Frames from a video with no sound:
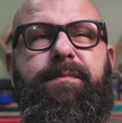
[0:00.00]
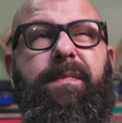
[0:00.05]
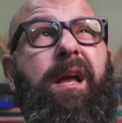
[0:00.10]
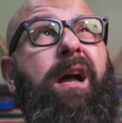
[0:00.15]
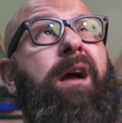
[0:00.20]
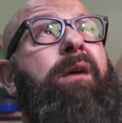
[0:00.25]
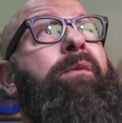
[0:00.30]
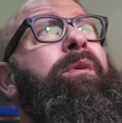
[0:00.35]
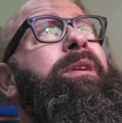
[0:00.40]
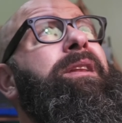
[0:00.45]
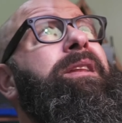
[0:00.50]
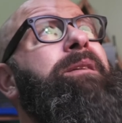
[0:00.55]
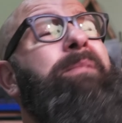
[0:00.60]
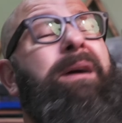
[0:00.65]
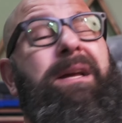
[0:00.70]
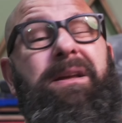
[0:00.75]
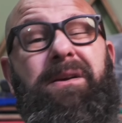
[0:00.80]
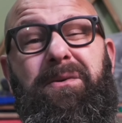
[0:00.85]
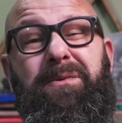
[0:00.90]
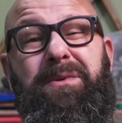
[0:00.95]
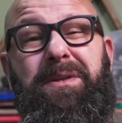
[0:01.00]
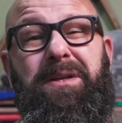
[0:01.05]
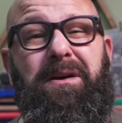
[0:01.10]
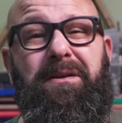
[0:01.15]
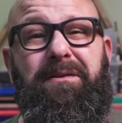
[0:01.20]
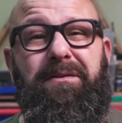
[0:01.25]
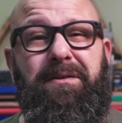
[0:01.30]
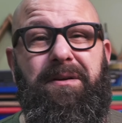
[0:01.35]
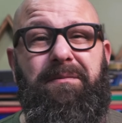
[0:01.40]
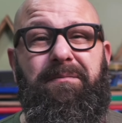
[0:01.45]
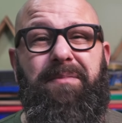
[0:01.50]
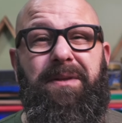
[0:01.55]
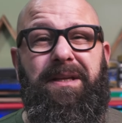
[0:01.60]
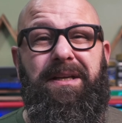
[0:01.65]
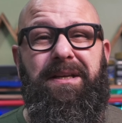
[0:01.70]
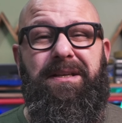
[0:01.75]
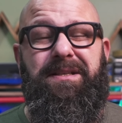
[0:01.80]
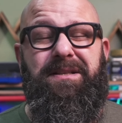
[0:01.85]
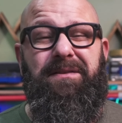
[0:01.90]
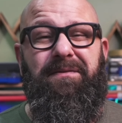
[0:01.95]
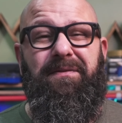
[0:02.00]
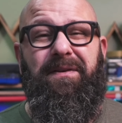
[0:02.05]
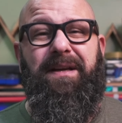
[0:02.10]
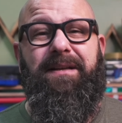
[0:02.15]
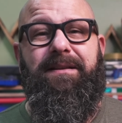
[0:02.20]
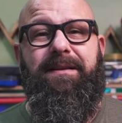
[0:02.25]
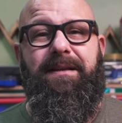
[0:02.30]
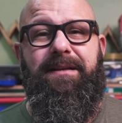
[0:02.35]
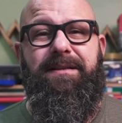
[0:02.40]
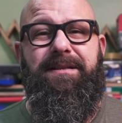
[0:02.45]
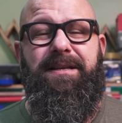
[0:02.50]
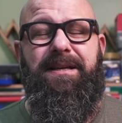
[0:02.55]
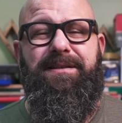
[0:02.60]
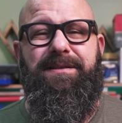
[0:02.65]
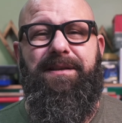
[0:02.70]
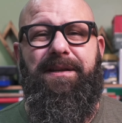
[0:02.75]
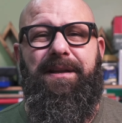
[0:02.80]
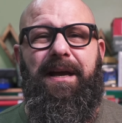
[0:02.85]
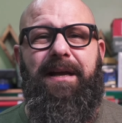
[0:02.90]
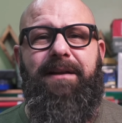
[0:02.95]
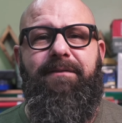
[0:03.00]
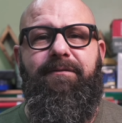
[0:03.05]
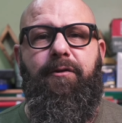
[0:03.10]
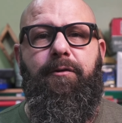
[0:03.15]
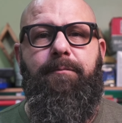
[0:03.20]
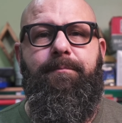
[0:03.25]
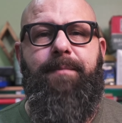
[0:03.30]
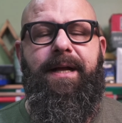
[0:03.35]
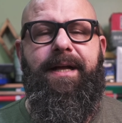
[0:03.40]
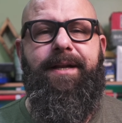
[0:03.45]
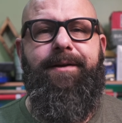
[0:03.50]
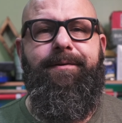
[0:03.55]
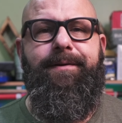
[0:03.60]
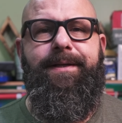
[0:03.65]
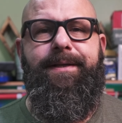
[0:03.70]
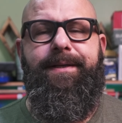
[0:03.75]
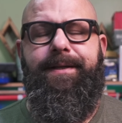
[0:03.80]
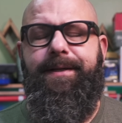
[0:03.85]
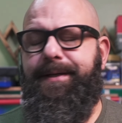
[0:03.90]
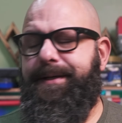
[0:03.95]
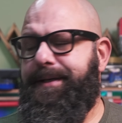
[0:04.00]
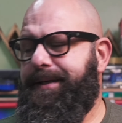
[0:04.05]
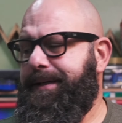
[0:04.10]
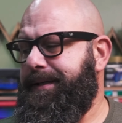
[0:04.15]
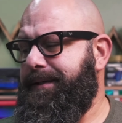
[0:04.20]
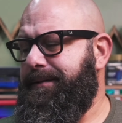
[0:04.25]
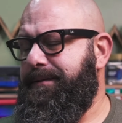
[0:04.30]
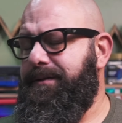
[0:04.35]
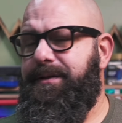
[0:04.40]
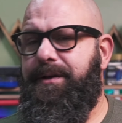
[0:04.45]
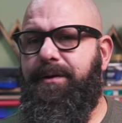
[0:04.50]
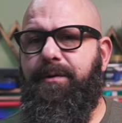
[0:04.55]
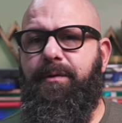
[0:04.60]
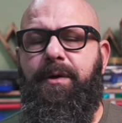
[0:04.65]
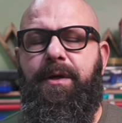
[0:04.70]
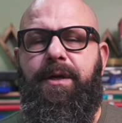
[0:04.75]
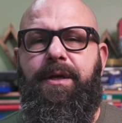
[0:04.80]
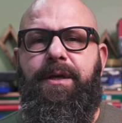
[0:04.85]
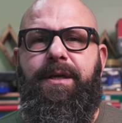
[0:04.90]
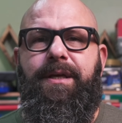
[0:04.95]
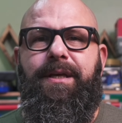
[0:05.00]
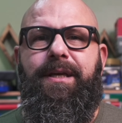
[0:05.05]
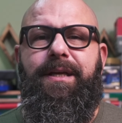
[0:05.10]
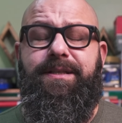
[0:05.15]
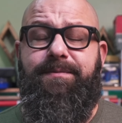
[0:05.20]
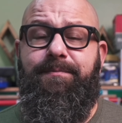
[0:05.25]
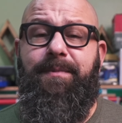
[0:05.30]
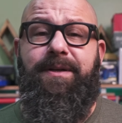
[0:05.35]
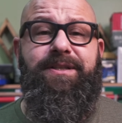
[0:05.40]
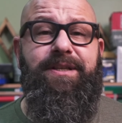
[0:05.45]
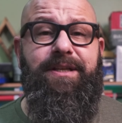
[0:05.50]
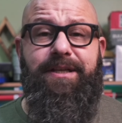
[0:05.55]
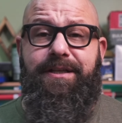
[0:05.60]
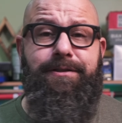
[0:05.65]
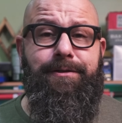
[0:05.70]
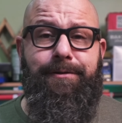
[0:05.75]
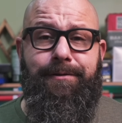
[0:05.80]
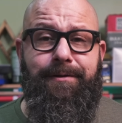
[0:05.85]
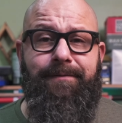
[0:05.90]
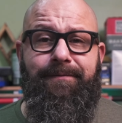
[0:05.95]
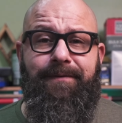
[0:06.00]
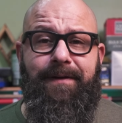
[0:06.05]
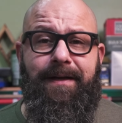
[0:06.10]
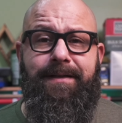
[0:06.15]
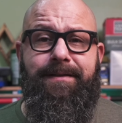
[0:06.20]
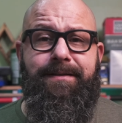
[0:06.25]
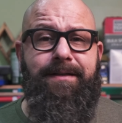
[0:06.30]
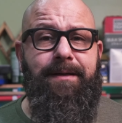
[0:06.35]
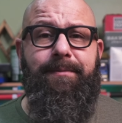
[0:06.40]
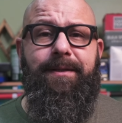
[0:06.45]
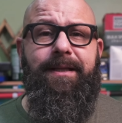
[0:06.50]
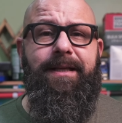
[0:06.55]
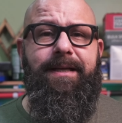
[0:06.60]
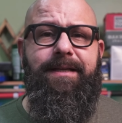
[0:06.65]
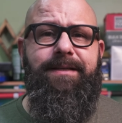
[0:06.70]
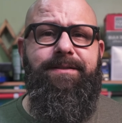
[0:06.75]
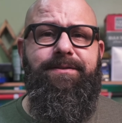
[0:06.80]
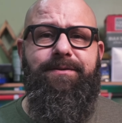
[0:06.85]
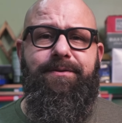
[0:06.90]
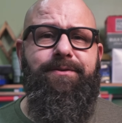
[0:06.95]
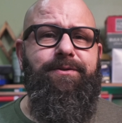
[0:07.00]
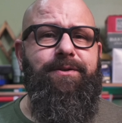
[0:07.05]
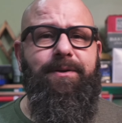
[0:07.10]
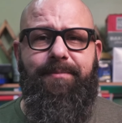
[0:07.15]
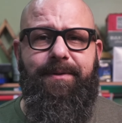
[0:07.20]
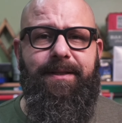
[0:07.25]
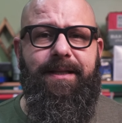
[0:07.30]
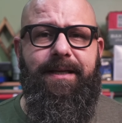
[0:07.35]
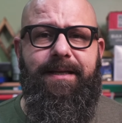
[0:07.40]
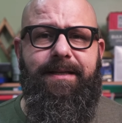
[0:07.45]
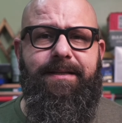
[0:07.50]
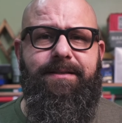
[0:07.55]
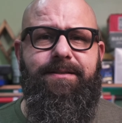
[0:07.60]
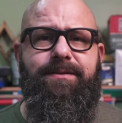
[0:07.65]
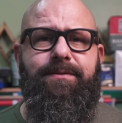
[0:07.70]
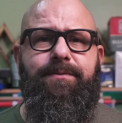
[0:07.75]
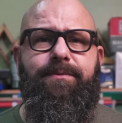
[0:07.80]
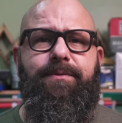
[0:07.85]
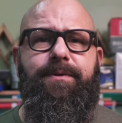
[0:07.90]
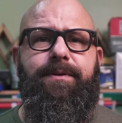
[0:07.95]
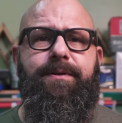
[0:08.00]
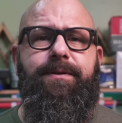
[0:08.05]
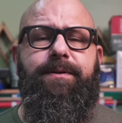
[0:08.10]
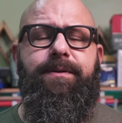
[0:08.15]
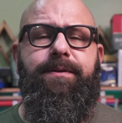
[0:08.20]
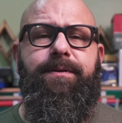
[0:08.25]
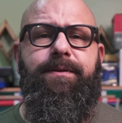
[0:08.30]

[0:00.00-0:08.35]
Really, my only other complaint is the fact that it takes a 9-volt battery. You know, it's much easier to find AA's or AAA's or